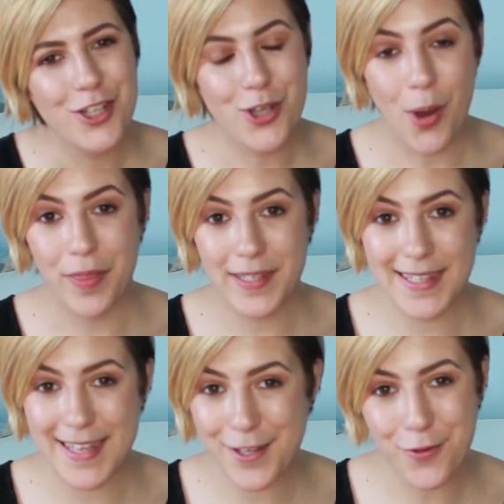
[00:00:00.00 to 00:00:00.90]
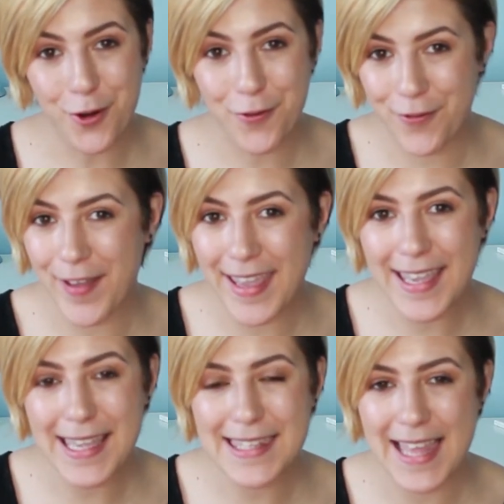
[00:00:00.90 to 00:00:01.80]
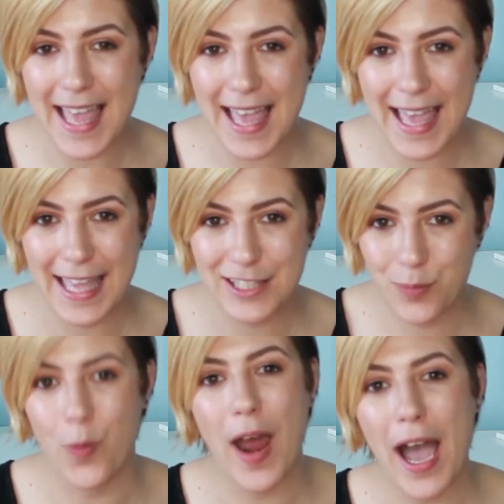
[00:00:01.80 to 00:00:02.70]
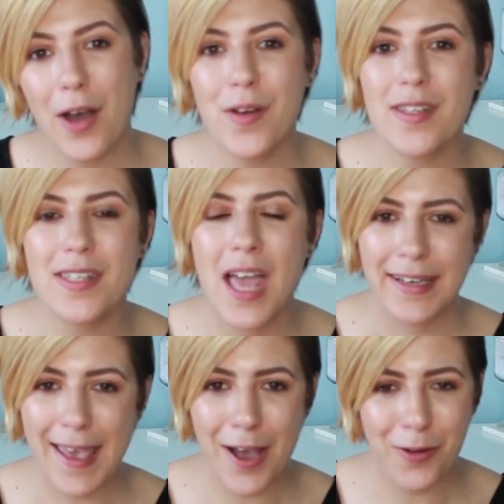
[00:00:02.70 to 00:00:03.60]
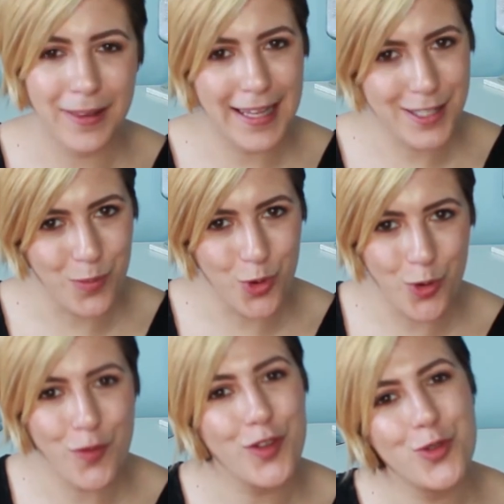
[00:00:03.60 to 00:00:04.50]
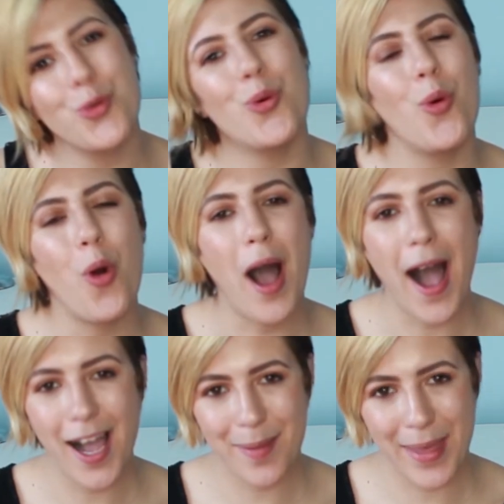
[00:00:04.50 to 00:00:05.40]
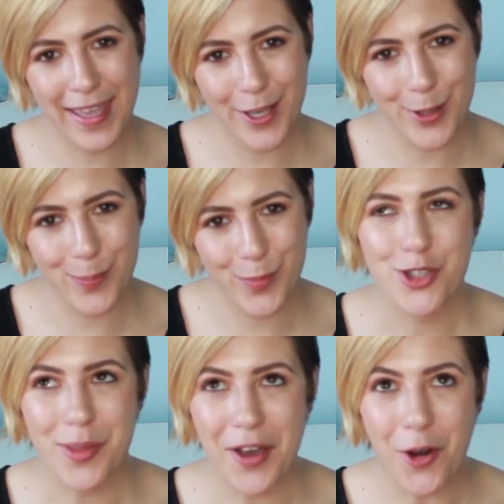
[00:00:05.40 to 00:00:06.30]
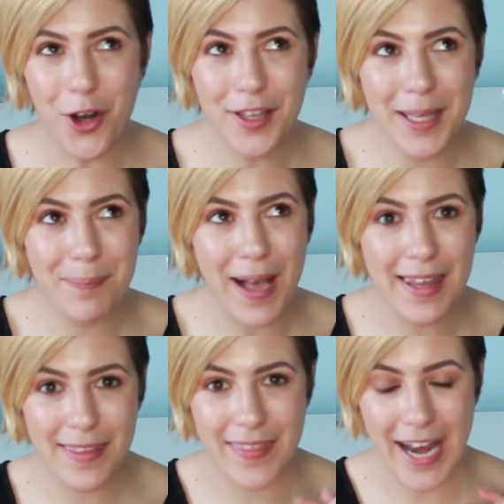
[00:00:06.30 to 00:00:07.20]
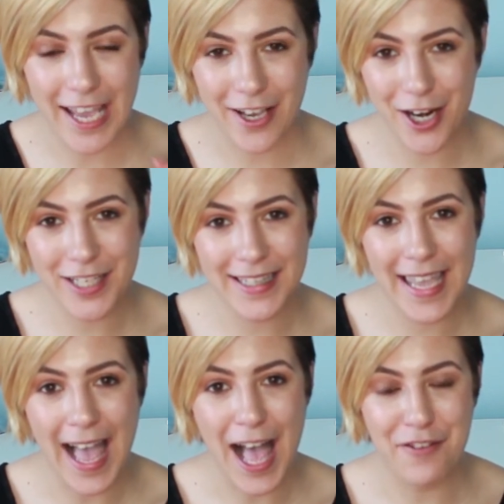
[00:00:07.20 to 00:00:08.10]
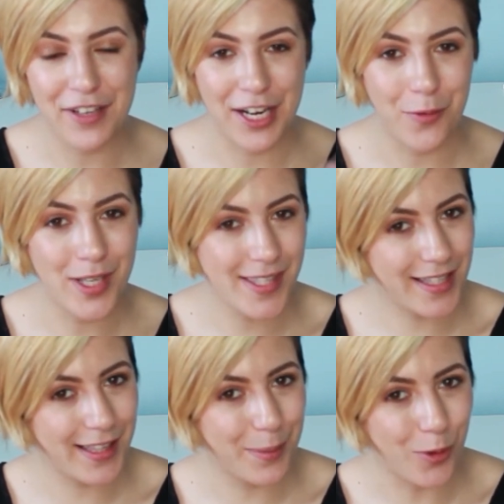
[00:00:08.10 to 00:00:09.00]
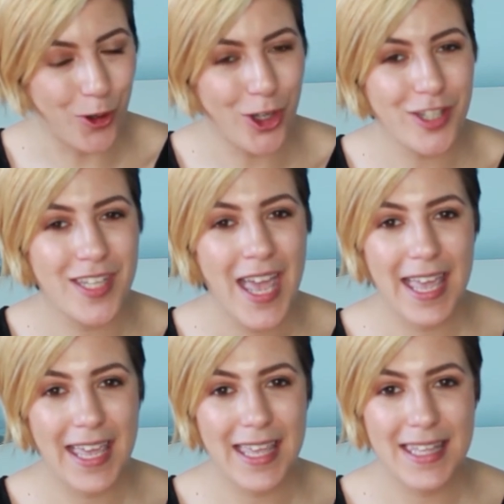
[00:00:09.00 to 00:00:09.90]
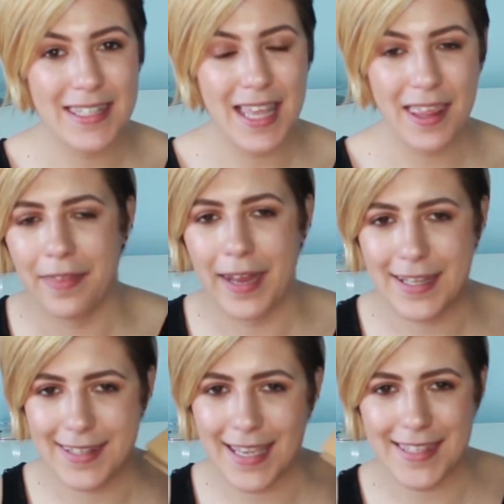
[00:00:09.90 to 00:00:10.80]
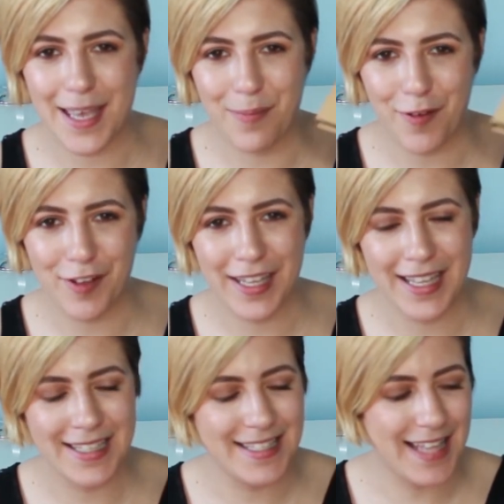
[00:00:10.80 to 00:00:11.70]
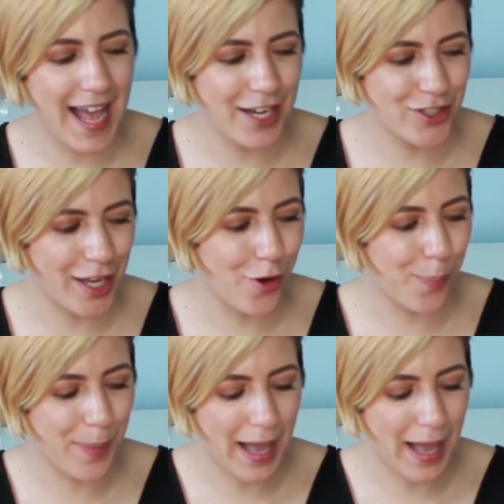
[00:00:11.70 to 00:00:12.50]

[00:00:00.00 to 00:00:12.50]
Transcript: So this is it for face and brows. Now let's move to eye makeup. So the only palette that I currently have and I recently bought is the Anastasia Beverly Hills eyeshadow